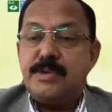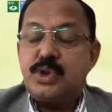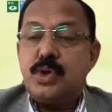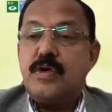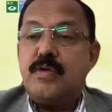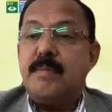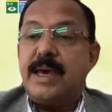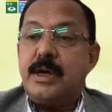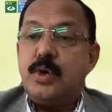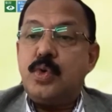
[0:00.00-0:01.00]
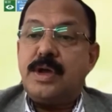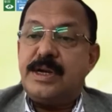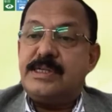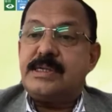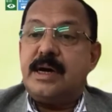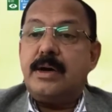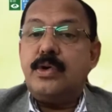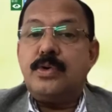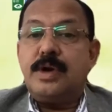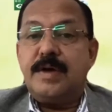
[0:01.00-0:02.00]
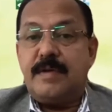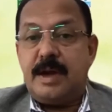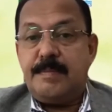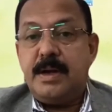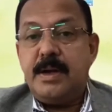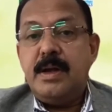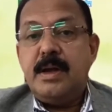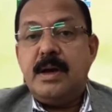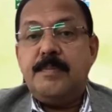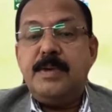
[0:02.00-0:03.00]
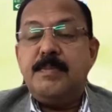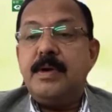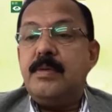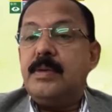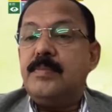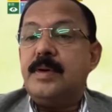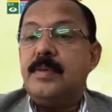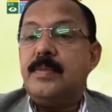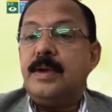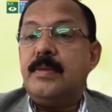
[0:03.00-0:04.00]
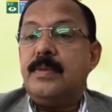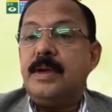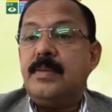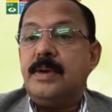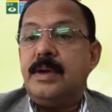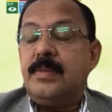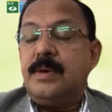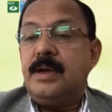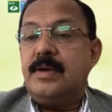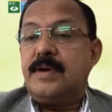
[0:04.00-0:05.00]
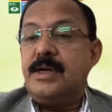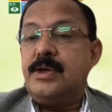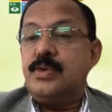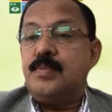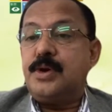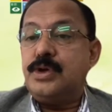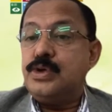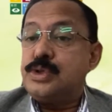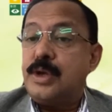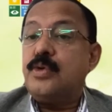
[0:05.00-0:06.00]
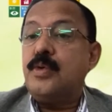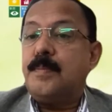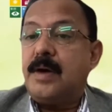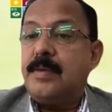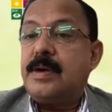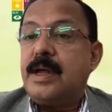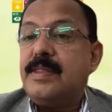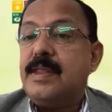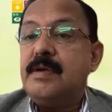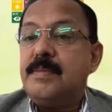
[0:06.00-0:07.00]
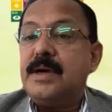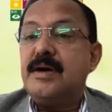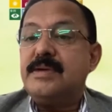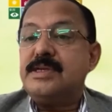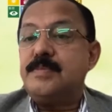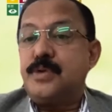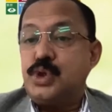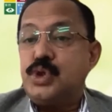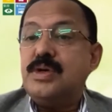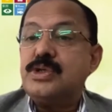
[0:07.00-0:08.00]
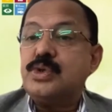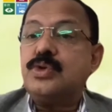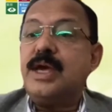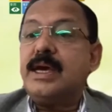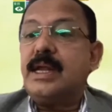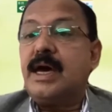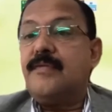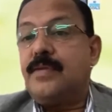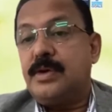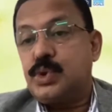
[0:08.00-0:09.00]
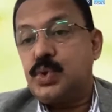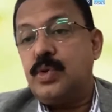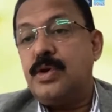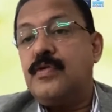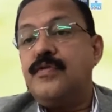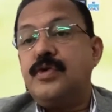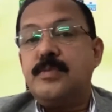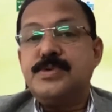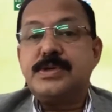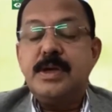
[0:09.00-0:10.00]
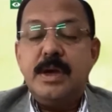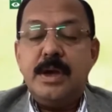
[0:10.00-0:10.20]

So a lot of microgrids are going to develop. People will try to produce their own power, and they will become as a prosumer, so they can have solar rooftops.